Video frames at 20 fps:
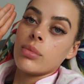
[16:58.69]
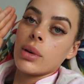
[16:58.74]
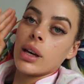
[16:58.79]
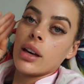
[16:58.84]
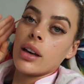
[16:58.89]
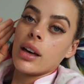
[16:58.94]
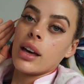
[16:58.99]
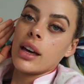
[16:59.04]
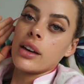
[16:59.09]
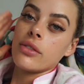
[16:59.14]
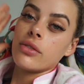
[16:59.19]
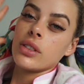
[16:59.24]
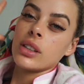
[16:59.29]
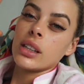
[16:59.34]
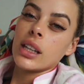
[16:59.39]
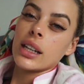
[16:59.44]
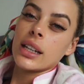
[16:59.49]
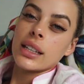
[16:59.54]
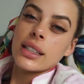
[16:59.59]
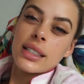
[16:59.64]
but I
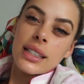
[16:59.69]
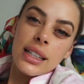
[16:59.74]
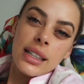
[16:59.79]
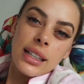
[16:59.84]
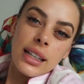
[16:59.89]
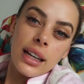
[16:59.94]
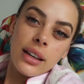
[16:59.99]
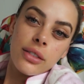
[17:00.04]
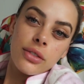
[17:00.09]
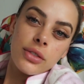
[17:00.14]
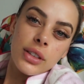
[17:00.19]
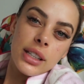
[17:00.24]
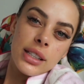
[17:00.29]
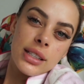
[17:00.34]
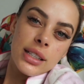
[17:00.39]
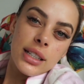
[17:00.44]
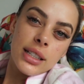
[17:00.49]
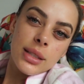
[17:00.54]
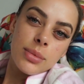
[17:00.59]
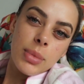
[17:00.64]
feel like a decaf
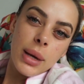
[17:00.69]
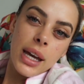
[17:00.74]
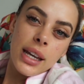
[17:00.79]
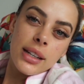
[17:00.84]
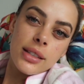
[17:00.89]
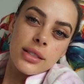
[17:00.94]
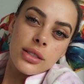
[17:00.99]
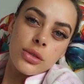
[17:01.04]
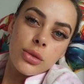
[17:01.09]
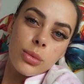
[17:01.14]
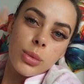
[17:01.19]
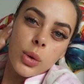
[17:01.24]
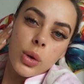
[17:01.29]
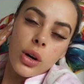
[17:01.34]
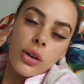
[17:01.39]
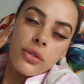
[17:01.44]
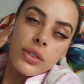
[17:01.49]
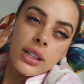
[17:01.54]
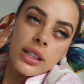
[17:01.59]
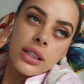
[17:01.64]
isn't as bad as a normal
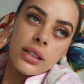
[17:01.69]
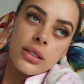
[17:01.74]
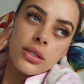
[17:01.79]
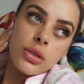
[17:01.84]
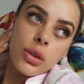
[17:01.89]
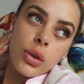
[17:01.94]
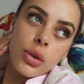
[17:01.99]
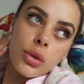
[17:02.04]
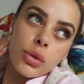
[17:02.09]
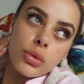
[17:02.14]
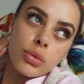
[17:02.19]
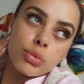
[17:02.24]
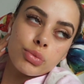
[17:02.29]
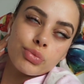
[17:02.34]
coffee, so.